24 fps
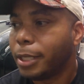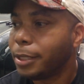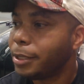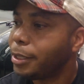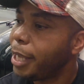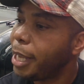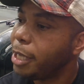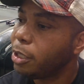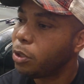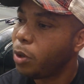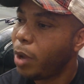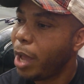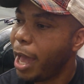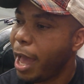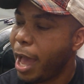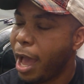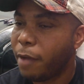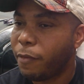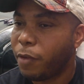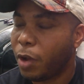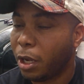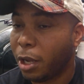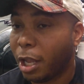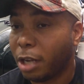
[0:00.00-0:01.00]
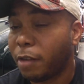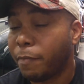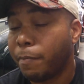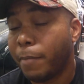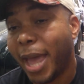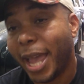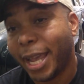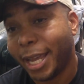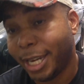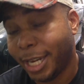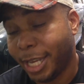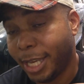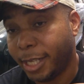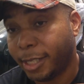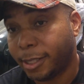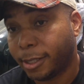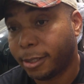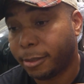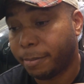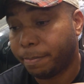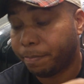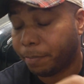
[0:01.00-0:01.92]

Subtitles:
tend to have a lot of manganese.